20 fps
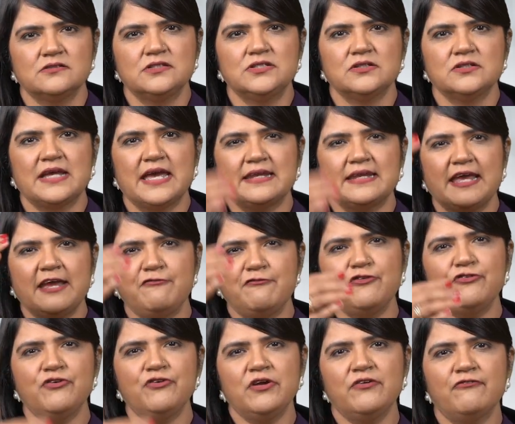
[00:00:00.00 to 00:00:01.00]
to get
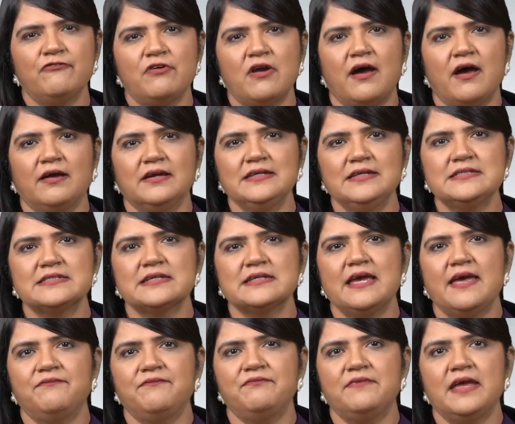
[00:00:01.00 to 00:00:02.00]
everything right
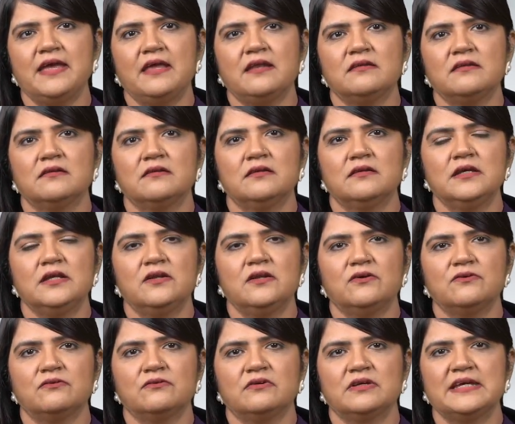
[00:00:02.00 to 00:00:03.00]
and then
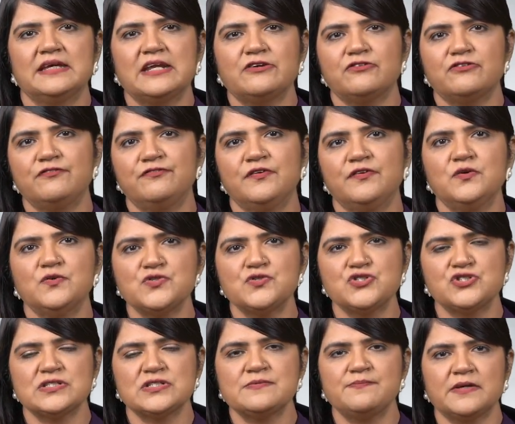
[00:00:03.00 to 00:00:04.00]
get
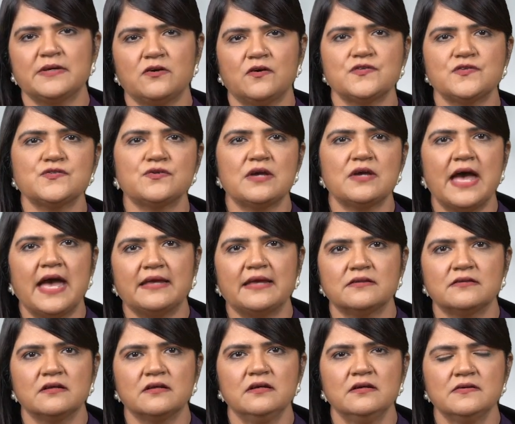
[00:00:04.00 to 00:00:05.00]
refused just because you had
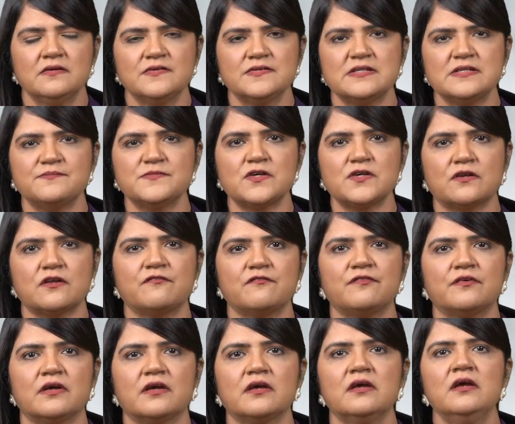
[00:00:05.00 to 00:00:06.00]
some sort of a